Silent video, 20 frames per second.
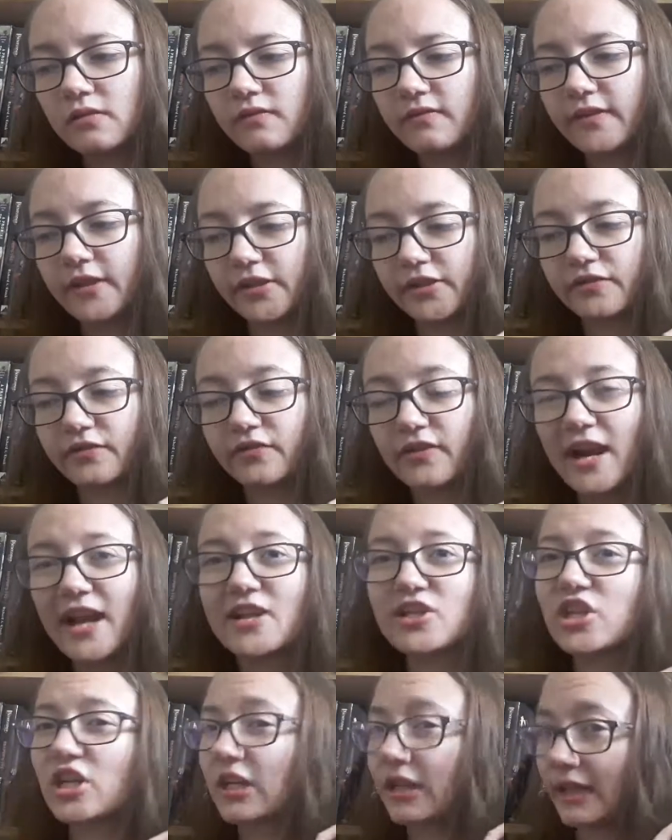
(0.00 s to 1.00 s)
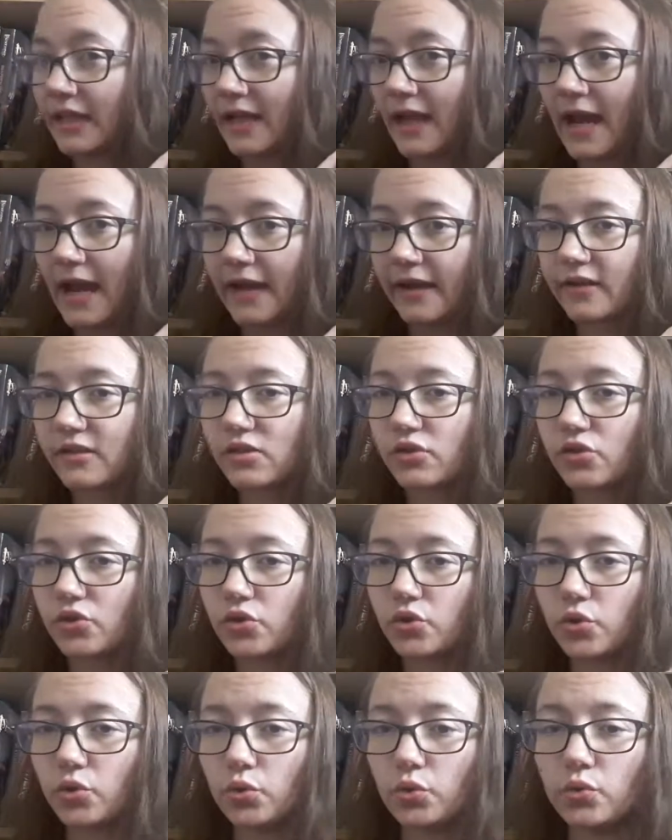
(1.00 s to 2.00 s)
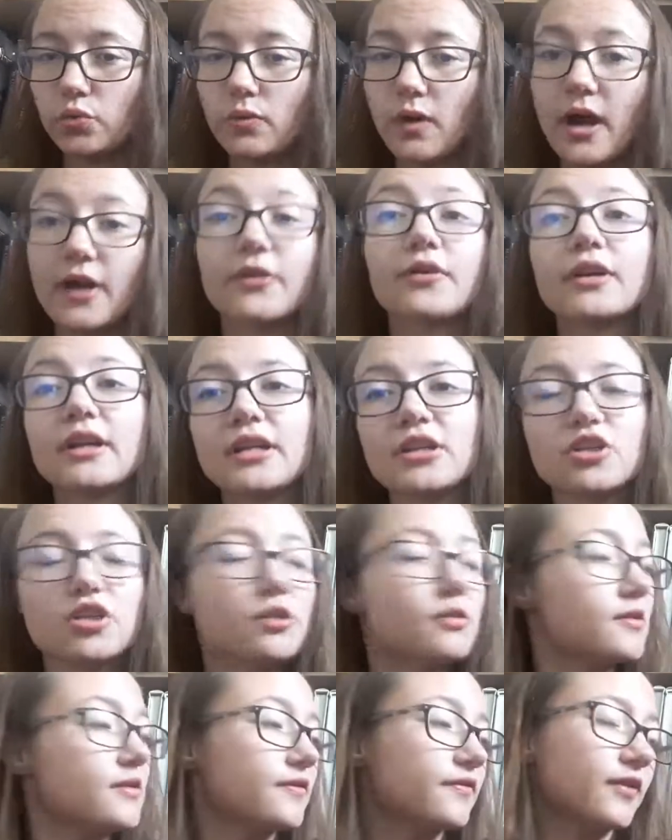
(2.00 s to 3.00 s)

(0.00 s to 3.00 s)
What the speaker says: feels fresh and connects to other issues.